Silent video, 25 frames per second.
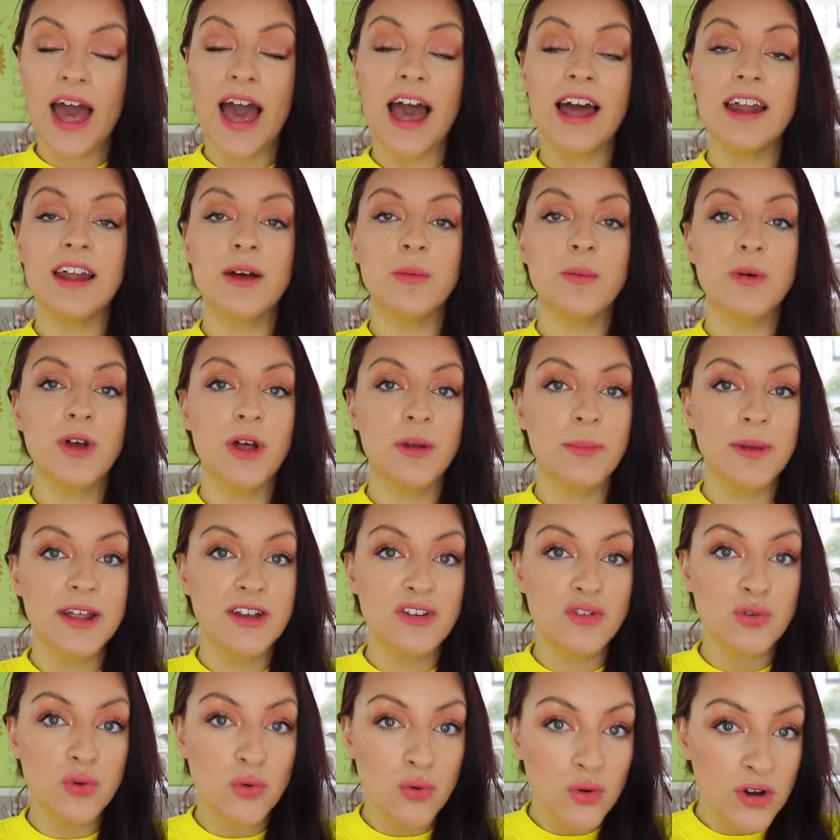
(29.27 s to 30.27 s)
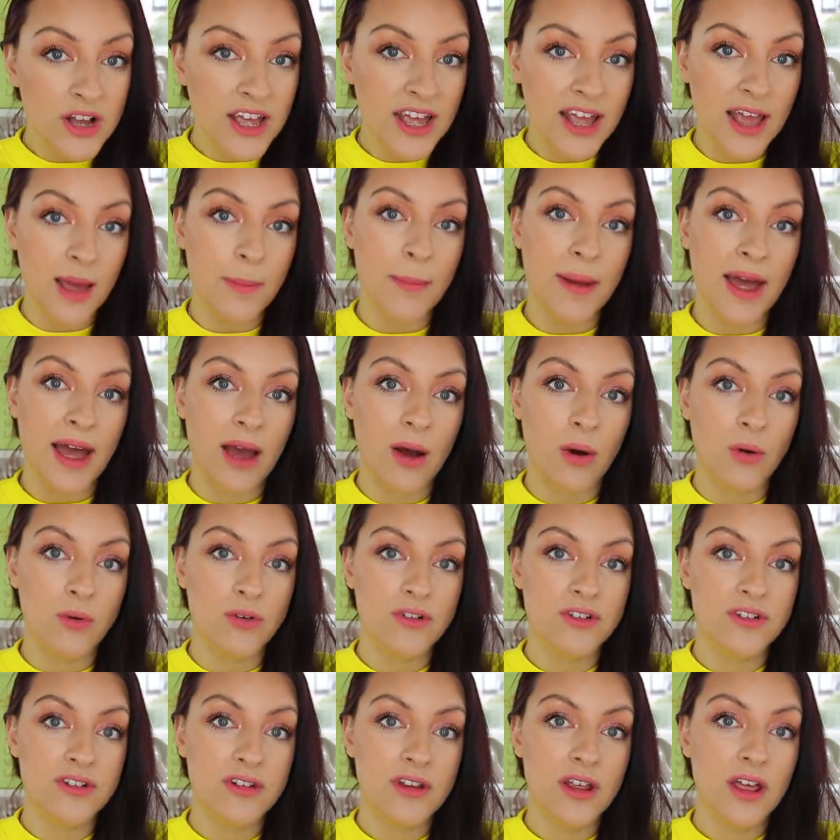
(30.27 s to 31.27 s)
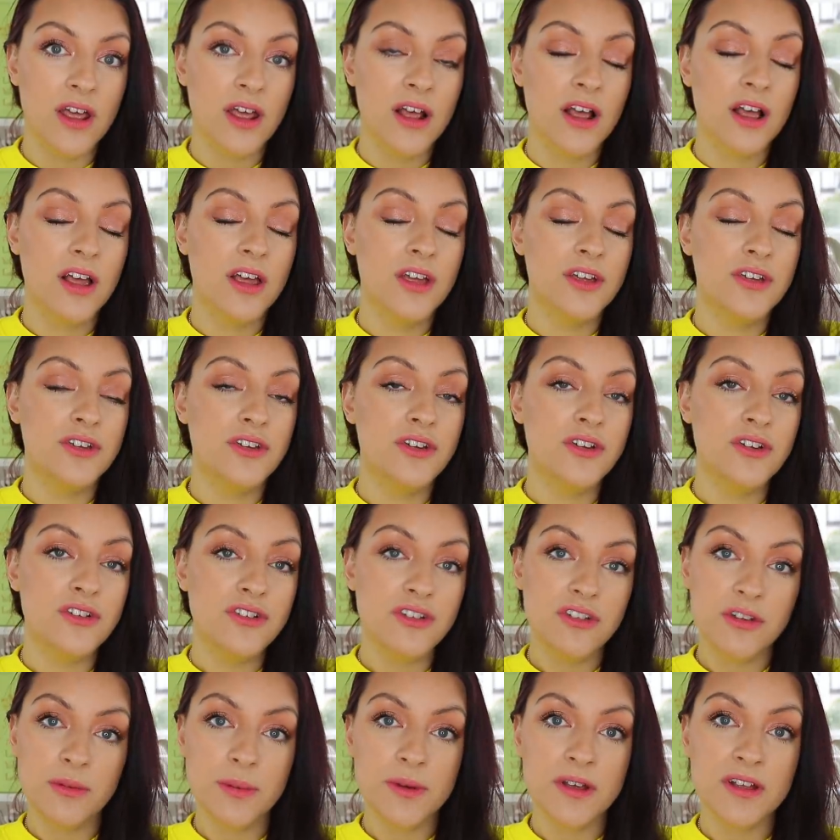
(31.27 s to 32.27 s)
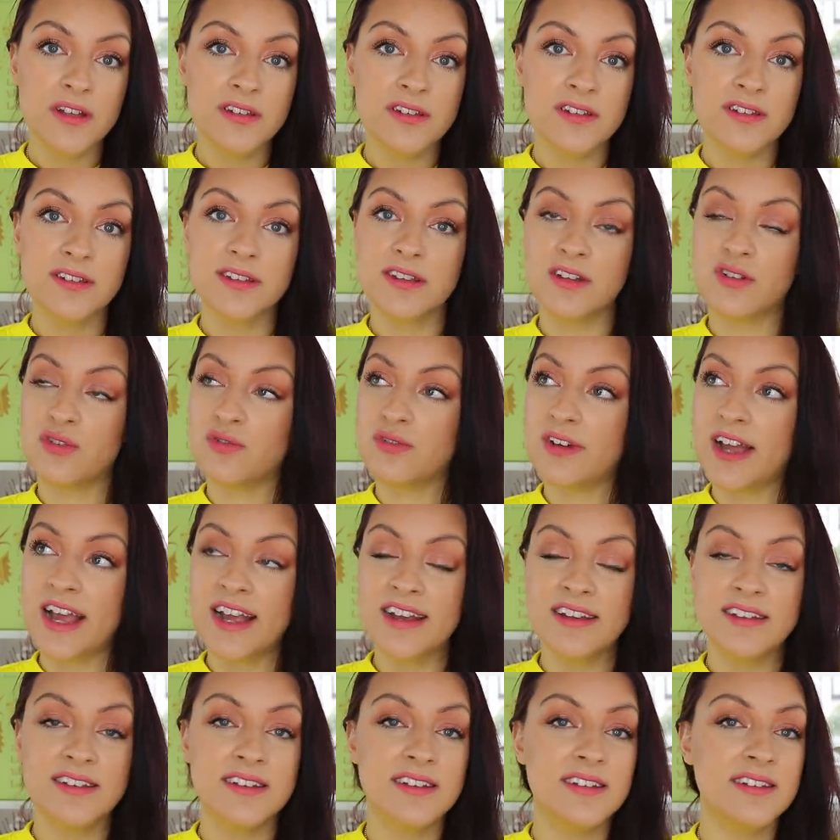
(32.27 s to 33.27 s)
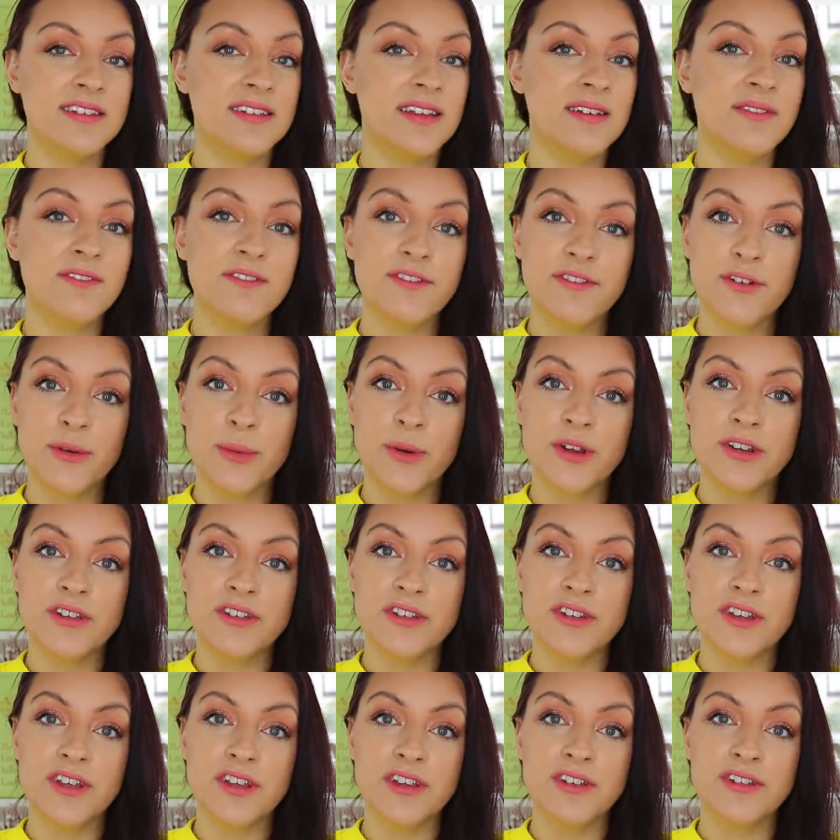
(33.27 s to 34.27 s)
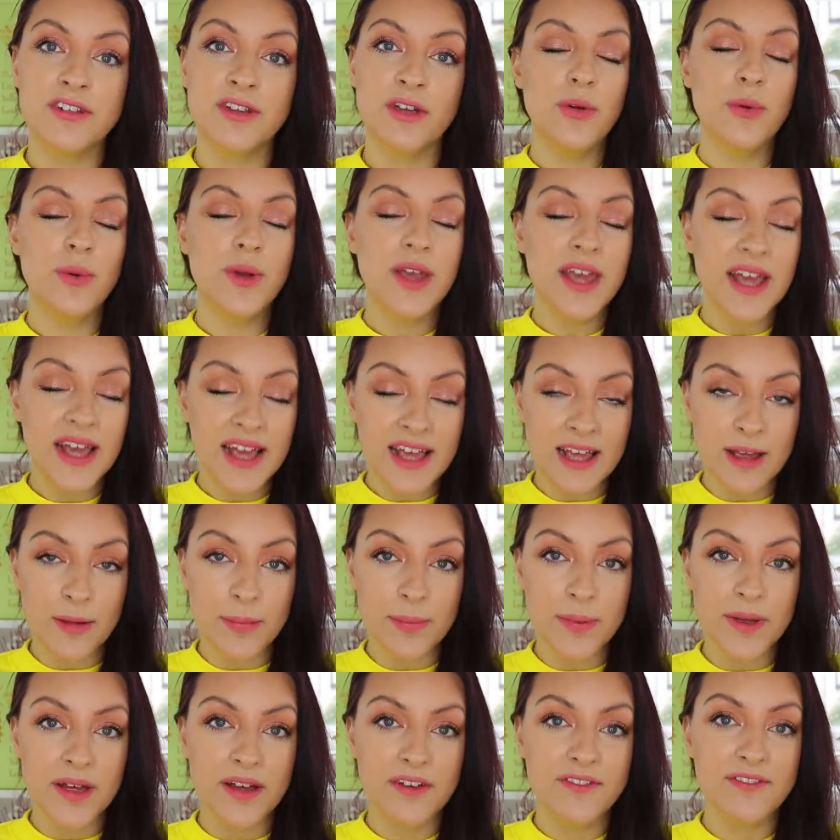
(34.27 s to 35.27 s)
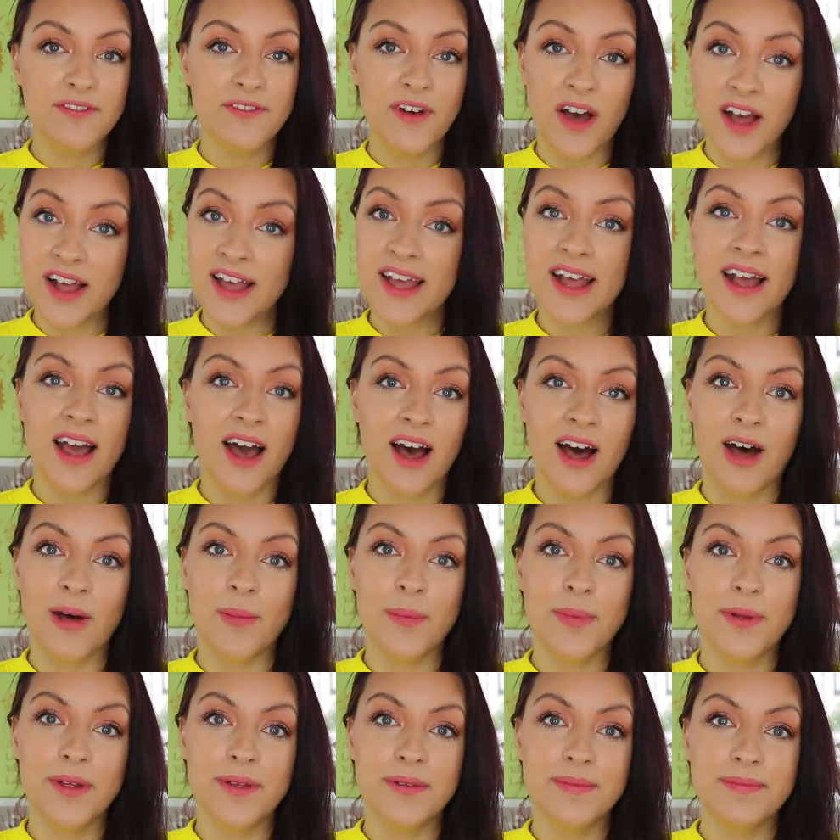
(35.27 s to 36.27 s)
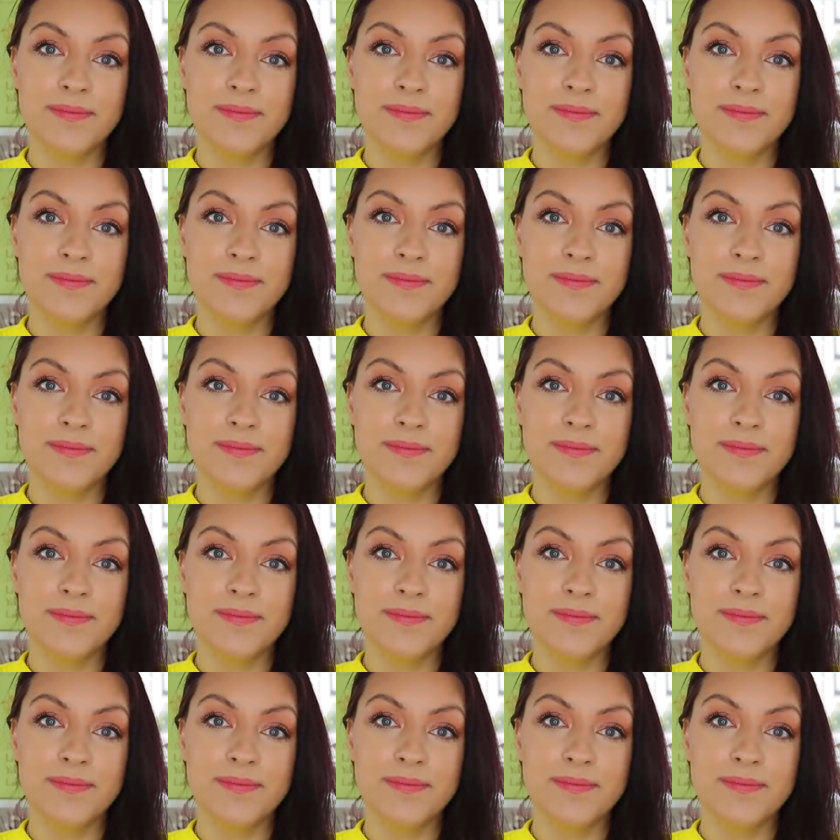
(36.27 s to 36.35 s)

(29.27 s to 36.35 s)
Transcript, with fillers: And I'm going to be talking about YouTubers, creators, influencers who keep f***ing up